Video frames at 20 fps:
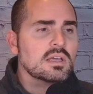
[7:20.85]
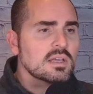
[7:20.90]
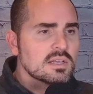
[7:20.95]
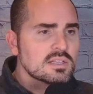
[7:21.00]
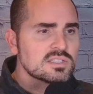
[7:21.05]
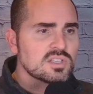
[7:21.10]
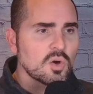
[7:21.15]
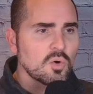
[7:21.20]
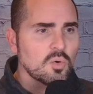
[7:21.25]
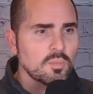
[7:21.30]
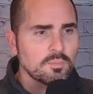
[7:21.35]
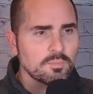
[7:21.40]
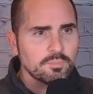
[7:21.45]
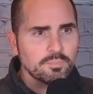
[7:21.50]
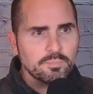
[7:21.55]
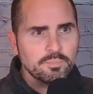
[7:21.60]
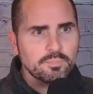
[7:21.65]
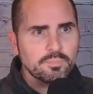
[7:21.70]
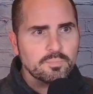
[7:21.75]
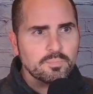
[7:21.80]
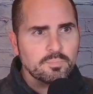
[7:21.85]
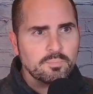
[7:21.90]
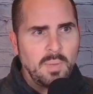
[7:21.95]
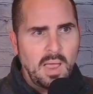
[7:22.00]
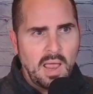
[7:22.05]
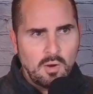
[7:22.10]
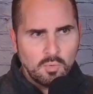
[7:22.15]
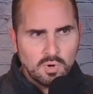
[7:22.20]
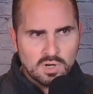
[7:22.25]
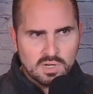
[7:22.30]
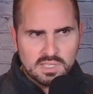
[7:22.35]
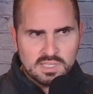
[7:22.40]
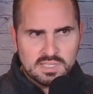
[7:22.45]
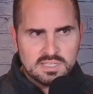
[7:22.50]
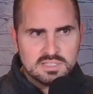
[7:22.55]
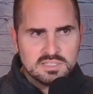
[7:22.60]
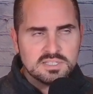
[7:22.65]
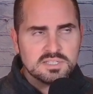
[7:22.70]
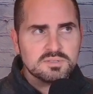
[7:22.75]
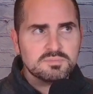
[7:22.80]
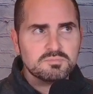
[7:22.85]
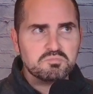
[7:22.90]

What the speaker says: So power is